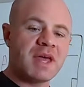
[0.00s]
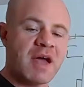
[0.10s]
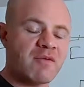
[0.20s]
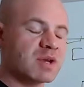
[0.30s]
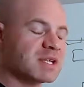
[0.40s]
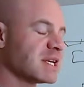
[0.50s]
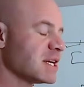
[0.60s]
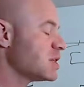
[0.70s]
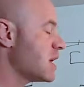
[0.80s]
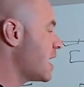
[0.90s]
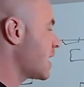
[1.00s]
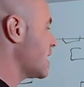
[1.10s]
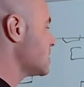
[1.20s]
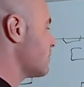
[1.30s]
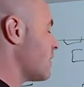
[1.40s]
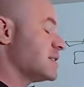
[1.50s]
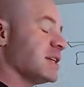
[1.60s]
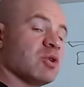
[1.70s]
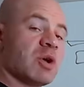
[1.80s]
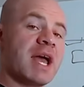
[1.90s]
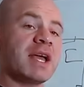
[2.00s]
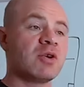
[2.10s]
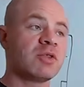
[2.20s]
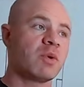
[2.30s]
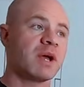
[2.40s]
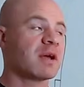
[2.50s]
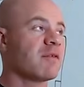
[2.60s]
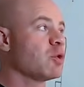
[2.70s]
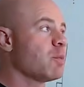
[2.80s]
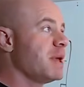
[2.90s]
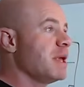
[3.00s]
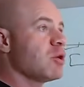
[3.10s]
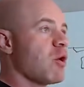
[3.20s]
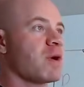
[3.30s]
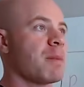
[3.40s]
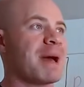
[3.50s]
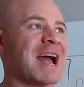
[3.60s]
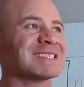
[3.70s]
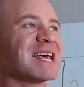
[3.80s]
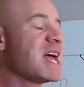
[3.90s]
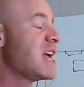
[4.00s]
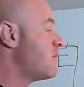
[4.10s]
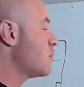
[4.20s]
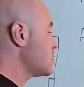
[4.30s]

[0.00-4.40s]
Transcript: everyone in the session, hey guys, if I said you're A, you're in the ring. If you're B, you're over on bags. If